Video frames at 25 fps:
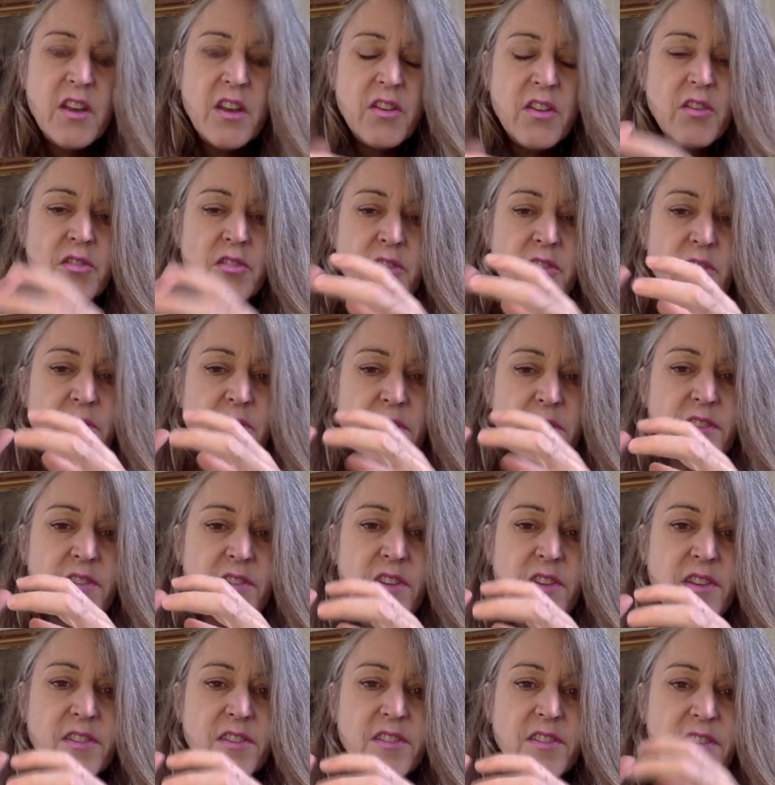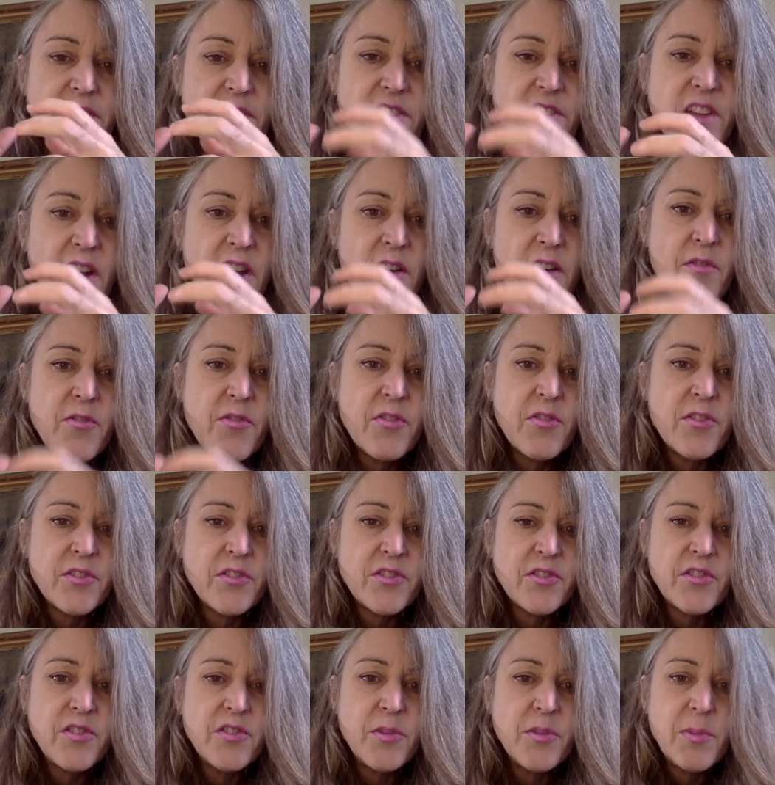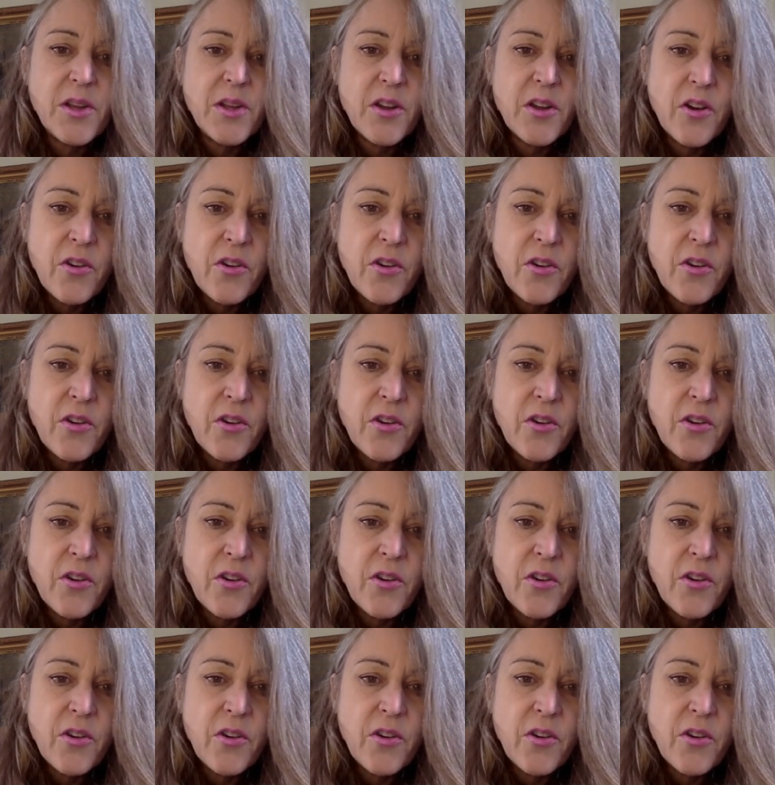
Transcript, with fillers: you know, this discomfort to be